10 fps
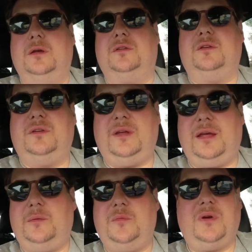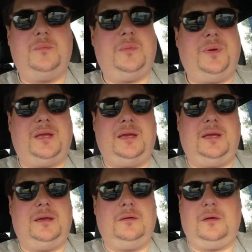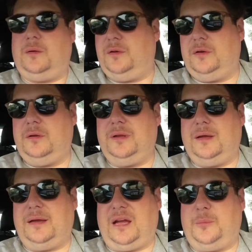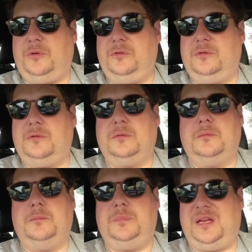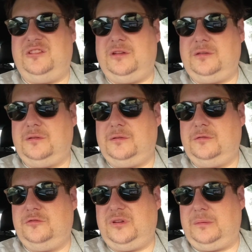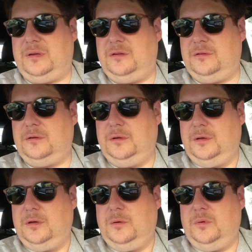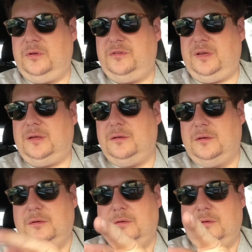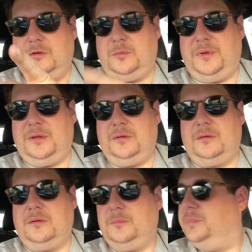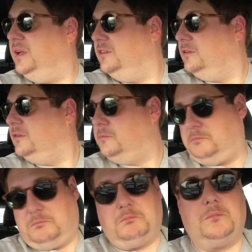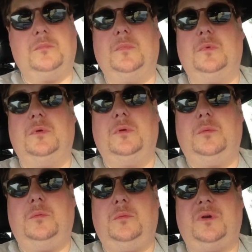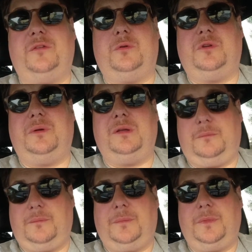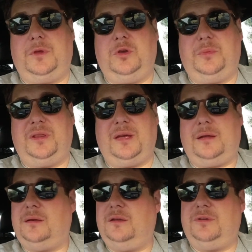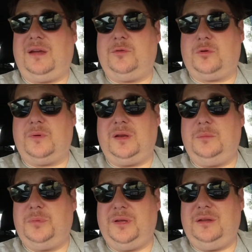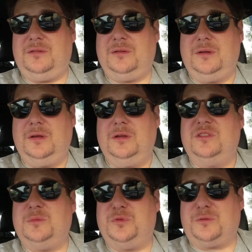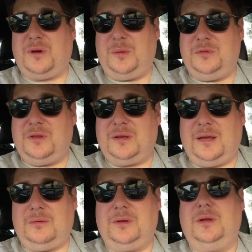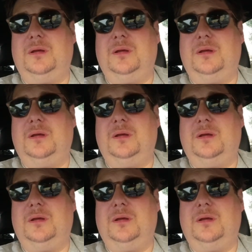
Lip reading: So today we might be picking, I don't know yet, apples, peaches, cherries. We'll see. You'll be peaches. Whatever we're doing, you'll be there. If you haven't already, please subscribe to the account,